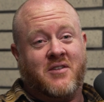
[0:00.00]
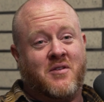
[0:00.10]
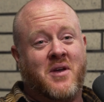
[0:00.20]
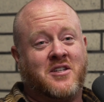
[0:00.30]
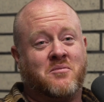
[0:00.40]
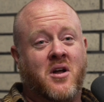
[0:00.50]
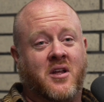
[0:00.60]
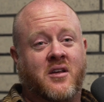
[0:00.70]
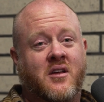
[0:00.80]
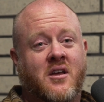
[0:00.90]
if it makes
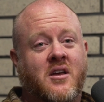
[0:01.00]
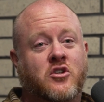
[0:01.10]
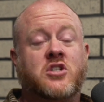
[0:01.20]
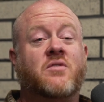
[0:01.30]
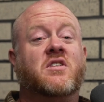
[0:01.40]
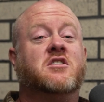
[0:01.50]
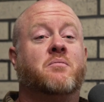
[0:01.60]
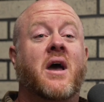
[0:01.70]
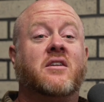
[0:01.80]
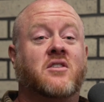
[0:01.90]
money. She doesn't even
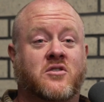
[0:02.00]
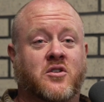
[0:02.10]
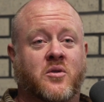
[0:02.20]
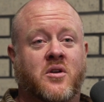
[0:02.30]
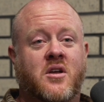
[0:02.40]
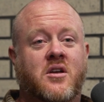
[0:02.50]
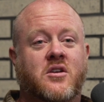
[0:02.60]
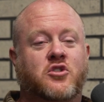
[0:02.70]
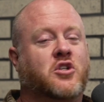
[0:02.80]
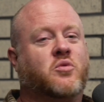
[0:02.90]
expect it to.
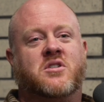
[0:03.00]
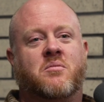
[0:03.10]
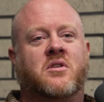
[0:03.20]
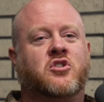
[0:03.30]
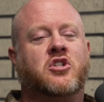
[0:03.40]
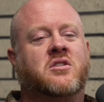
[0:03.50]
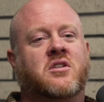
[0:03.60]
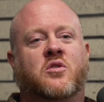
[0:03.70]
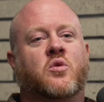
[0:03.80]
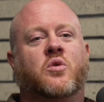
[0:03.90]
She just
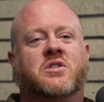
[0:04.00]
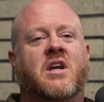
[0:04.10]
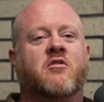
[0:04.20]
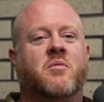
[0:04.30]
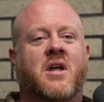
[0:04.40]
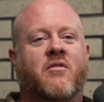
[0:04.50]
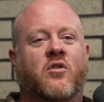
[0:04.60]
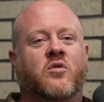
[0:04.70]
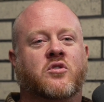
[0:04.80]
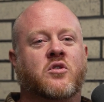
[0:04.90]
thinks the coolest thing ever would be have
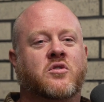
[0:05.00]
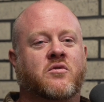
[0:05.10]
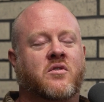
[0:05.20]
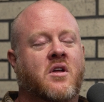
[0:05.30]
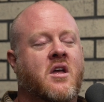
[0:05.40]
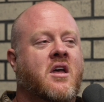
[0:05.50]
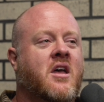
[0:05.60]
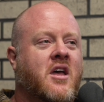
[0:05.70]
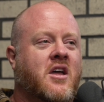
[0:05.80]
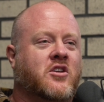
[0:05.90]
her own YouTube
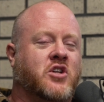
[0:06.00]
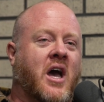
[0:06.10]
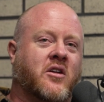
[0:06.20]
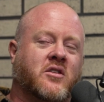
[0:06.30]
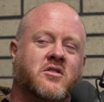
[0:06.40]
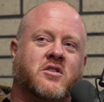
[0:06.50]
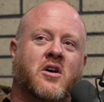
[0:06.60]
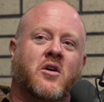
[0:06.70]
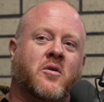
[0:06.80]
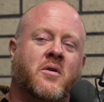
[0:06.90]
channel. And
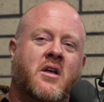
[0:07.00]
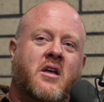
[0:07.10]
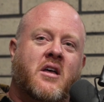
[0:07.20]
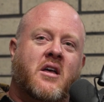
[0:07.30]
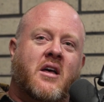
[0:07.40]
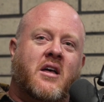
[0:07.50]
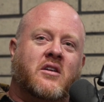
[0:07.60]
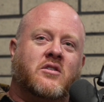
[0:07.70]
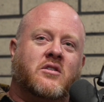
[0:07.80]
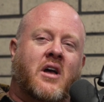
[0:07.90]
so
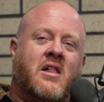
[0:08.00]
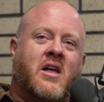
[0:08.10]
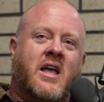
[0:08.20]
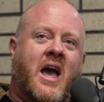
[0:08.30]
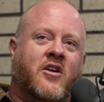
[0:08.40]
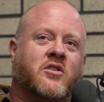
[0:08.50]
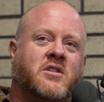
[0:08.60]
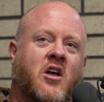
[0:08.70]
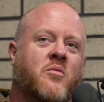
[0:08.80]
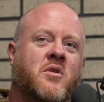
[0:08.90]
I like had her
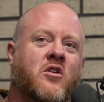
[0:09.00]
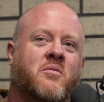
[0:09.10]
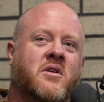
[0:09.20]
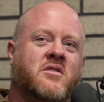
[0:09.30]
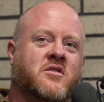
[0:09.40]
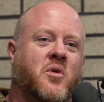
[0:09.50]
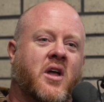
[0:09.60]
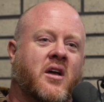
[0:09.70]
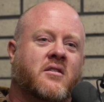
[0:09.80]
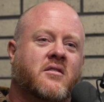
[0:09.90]
tell me her business plan.